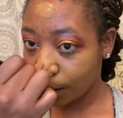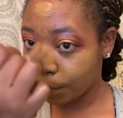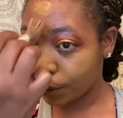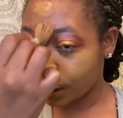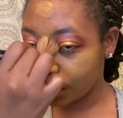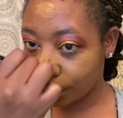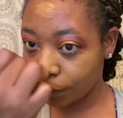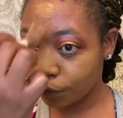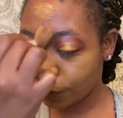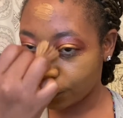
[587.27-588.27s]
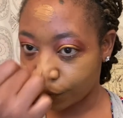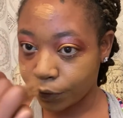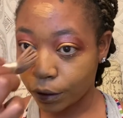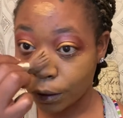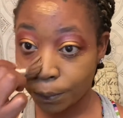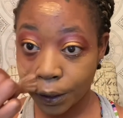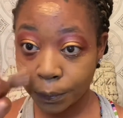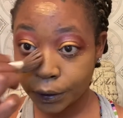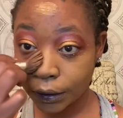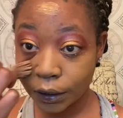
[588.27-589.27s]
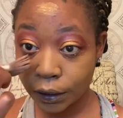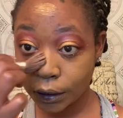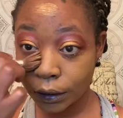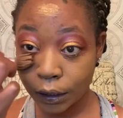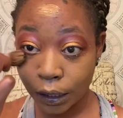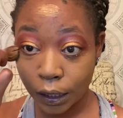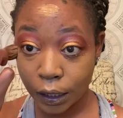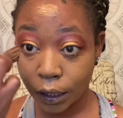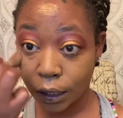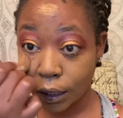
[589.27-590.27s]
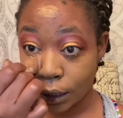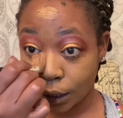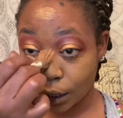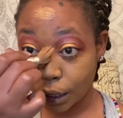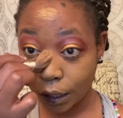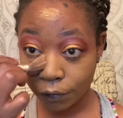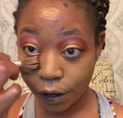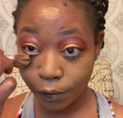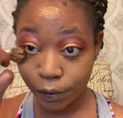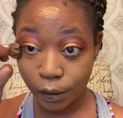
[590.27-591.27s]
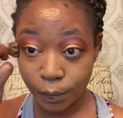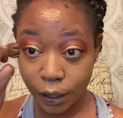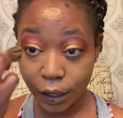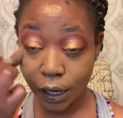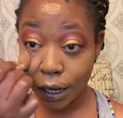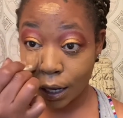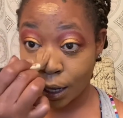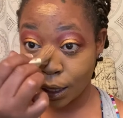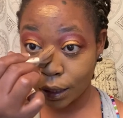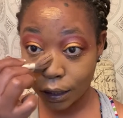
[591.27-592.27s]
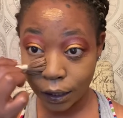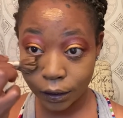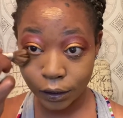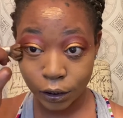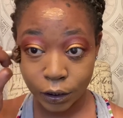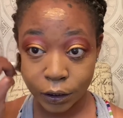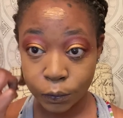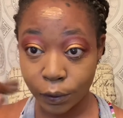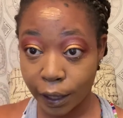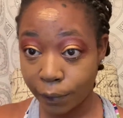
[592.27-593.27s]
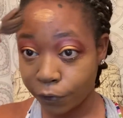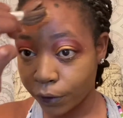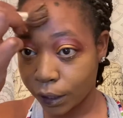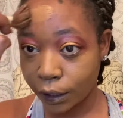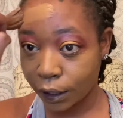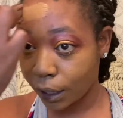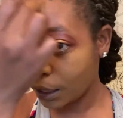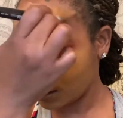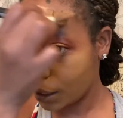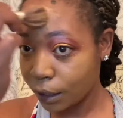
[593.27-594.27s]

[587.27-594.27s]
but for video purposes and getting ready with me today, this is just what I'm feeling like.